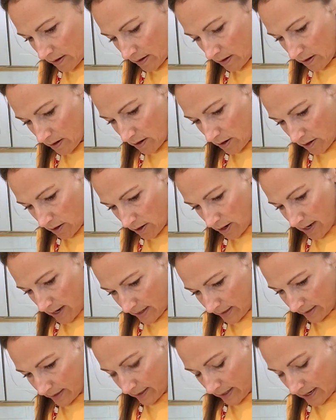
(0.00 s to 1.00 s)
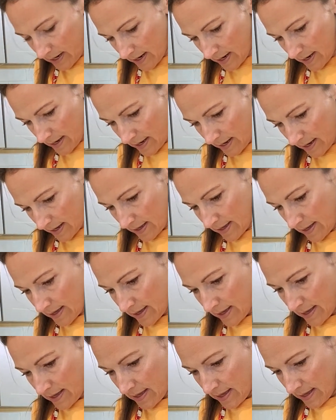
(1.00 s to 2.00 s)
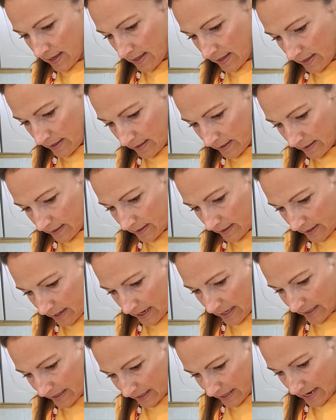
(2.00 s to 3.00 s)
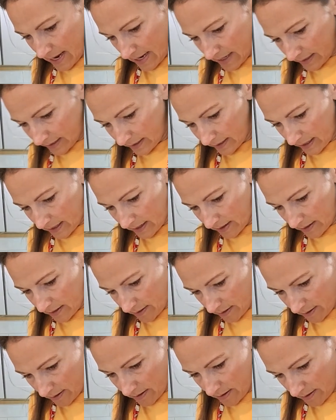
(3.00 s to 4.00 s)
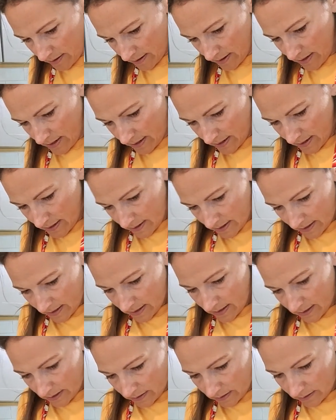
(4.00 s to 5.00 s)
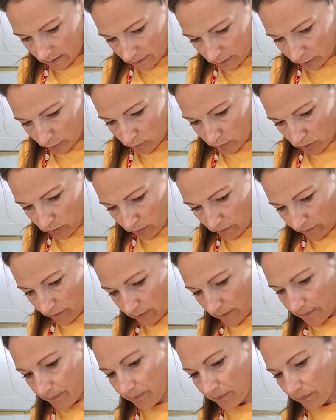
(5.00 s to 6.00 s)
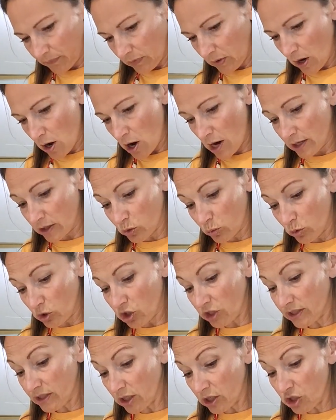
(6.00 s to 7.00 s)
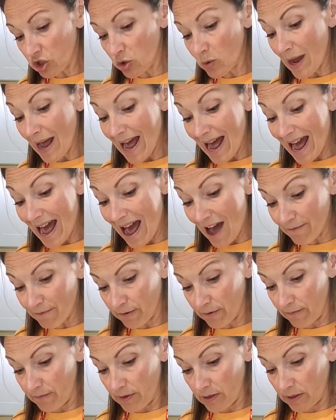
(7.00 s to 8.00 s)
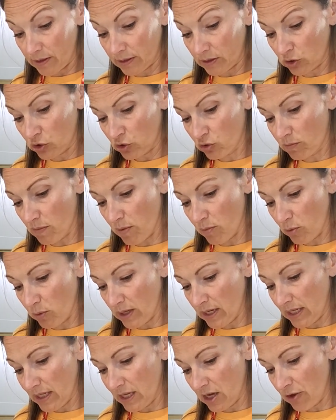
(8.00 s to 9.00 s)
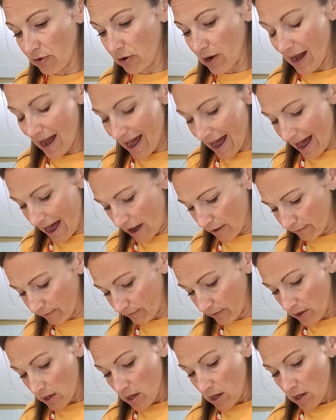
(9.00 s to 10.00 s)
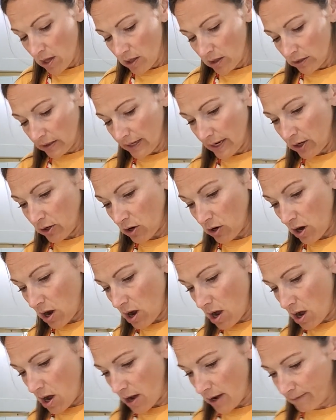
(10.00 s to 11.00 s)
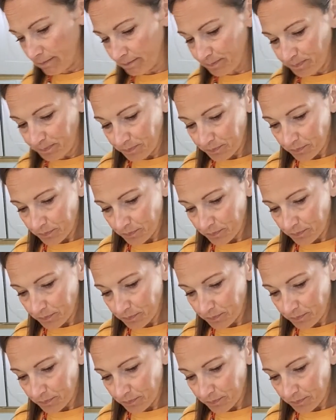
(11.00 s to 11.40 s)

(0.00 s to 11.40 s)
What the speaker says: All right, look at that. It is beautiful. All right, so we're just going to do half of this, because remember we need the other half later on.